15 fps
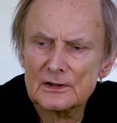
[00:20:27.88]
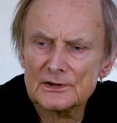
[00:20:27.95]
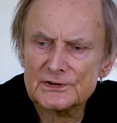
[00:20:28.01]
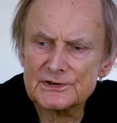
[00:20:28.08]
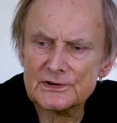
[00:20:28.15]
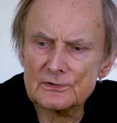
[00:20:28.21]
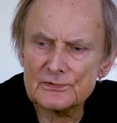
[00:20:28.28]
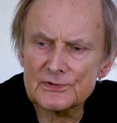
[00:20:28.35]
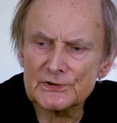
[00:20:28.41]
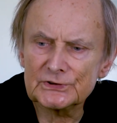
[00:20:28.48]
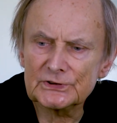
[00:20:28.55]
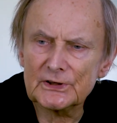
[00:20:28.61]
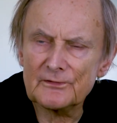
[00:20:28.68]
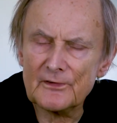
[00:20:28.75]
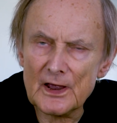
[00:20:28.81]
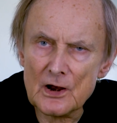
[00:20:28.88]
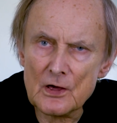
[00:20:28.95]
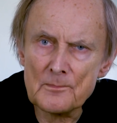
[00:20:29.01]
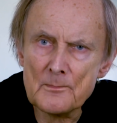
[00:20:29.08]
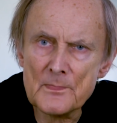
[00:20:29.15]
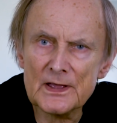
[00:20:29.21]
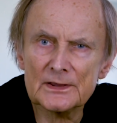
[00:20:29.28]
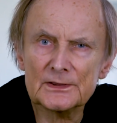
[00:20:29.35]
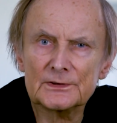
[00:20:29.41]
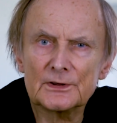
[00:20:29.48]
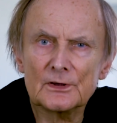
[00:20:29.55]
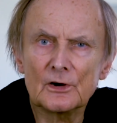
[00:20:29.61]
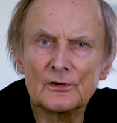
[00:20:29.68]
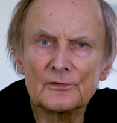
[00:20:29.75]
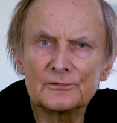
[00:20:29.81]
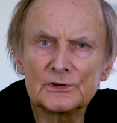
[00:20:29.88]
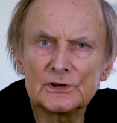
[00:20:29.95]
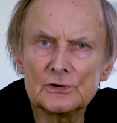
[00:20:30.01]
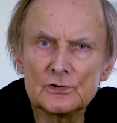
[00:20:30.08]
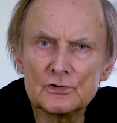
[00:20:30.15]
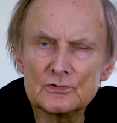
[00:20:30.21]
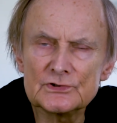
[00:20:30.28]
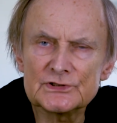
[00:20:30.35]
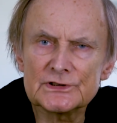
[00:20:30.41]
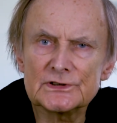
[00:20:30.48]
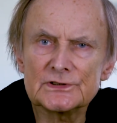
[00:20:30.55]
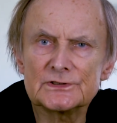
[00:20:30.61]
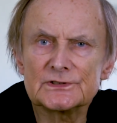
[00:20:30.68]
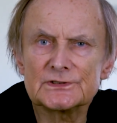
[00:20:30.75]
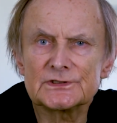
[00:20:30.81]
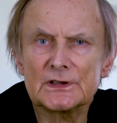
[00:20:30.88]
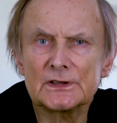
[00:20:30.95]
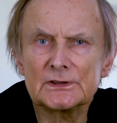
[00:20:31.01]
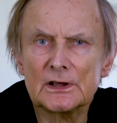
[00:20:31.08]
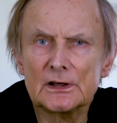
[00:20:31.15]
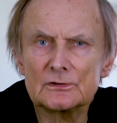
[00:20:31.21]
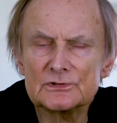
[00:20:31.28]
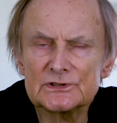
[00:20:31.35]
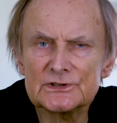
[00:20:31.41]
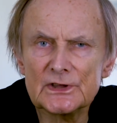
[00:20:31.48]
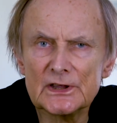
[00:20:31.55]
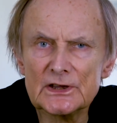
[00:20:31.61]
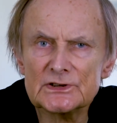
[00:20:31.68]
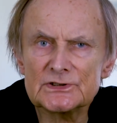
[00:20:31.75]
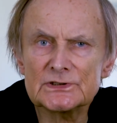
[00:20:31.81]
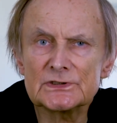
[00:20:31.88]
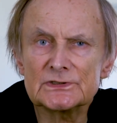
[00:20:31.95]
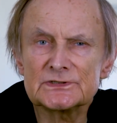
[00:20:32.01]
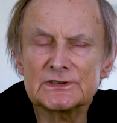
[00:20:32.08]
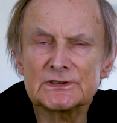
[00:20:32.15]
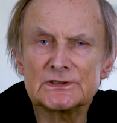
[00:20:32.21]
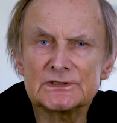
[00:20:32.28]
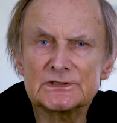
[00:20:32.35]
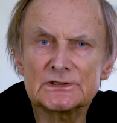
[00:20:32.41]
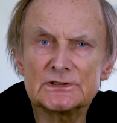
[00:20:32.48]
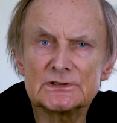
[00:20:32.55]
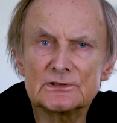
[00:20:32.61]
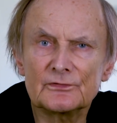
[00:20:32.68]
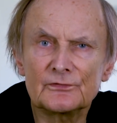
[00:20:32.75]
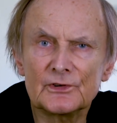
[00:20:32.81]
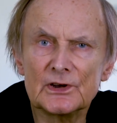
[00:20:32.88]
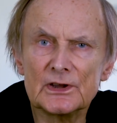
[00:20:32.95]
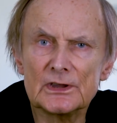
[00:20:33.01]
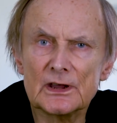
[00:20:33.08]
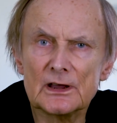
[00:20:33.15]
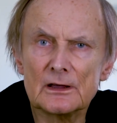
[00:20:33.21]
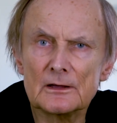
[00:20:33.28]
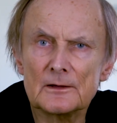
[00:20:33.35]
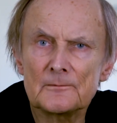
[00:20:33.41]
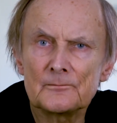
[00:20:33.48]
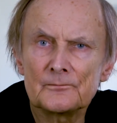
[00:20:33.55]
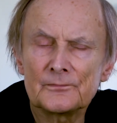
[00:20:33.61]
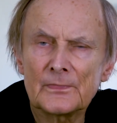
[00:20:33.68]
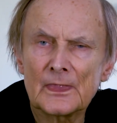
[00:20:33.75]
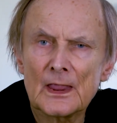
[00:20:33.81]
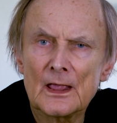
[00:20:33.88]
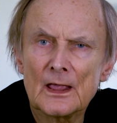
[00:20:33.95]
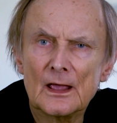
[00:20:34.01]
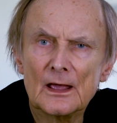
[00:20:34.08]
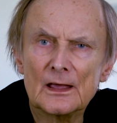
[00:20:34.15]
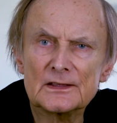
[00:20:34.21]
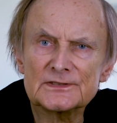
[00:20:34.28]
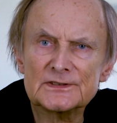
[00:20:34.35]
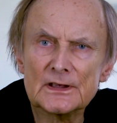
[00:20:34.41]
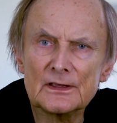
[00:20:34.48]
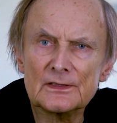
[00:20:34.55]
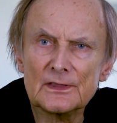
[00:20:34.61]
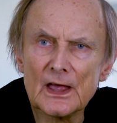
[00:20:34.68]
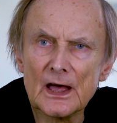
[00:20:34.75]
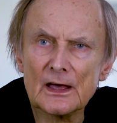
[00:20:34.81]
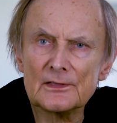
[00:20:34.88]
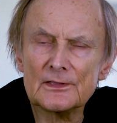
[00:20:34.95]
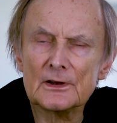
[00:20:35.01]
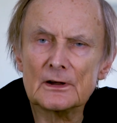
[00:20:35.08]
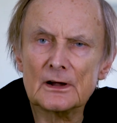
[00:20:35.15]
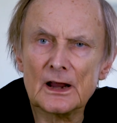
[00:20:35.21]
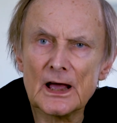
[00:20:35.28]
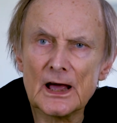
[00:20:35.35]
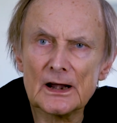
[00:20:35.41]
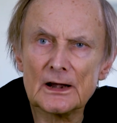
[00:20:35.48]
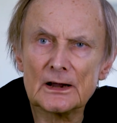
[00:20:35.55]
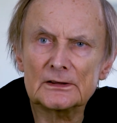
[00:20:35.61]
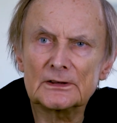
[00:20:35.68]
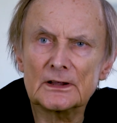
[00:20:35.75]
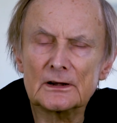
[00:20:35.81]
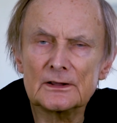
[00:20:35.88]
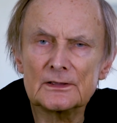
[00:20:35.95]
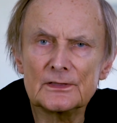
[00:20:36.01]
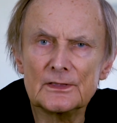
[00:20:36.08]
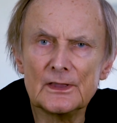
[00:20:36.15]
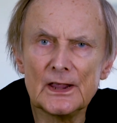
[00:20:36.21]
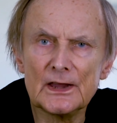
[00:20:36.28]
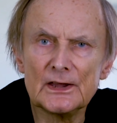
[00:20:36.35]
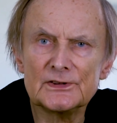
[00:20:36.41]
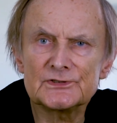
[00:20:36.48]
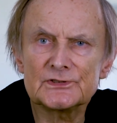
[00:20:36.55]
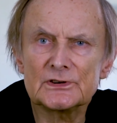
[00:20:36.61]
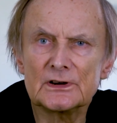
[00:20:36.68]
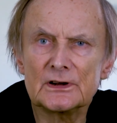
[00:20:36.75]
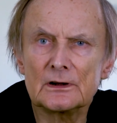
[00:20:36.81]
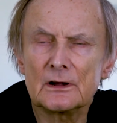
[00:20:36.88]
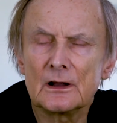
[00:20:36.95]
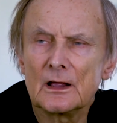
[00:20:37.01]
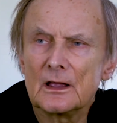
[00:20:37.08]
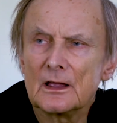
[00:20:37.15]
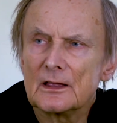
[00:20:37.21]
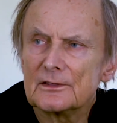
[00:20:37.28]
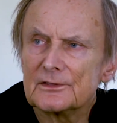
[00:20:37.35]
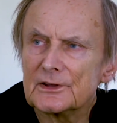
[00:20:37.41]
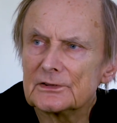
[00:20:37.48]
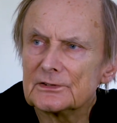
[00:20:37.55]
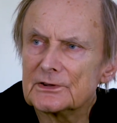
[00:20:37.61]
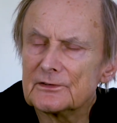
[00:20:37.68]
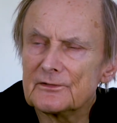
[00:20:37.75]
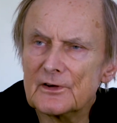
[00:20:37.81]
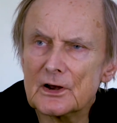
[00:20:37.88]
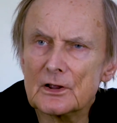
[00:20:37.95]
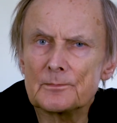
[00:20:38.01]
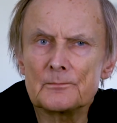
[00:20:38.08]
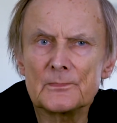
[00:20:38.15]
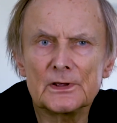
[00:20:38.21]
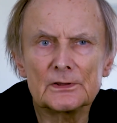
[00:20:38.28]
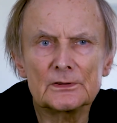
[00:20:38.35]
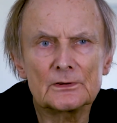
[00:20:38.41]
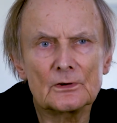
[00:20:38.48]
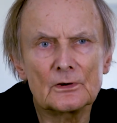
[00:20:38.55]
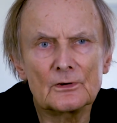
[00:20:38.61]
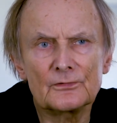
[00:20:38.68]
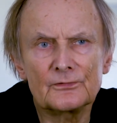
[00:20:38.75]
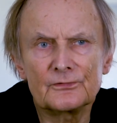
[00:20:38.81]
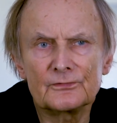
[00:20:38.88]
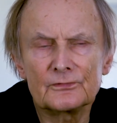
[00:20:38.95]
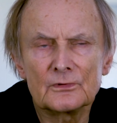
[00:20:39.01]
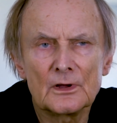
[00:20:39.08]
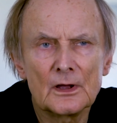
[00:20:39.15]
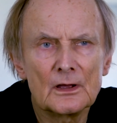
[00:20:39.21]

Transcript: So the development of delusions and hallucinations in schizophrenia has another character and nature than development of